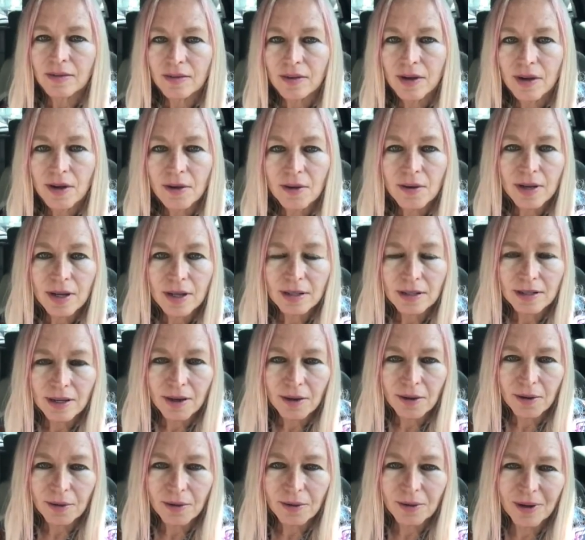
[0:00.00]
So,
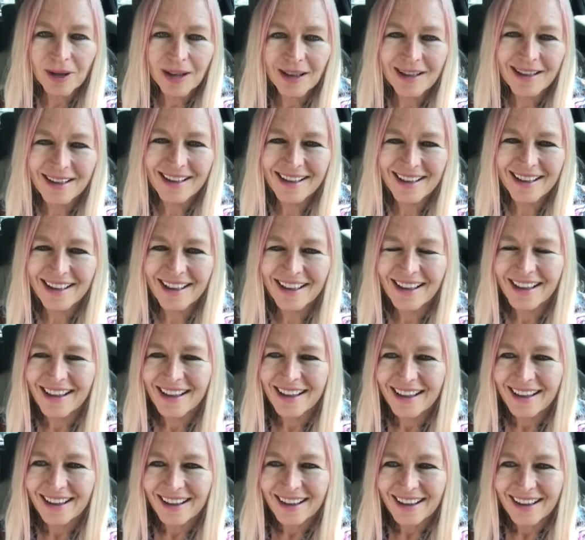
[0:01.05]
hello.
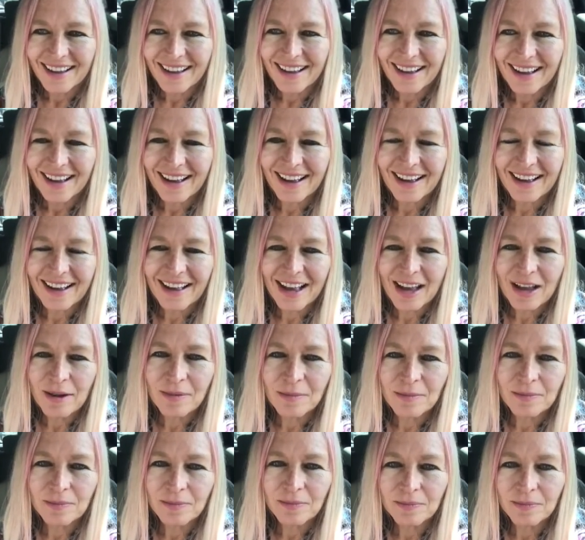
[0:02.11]

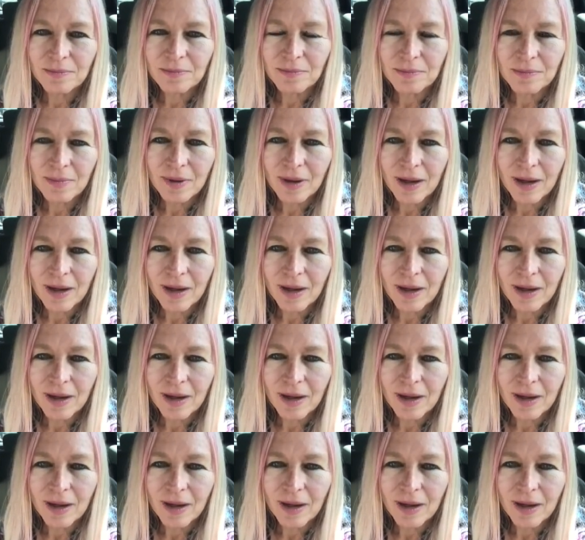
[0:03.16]
I'm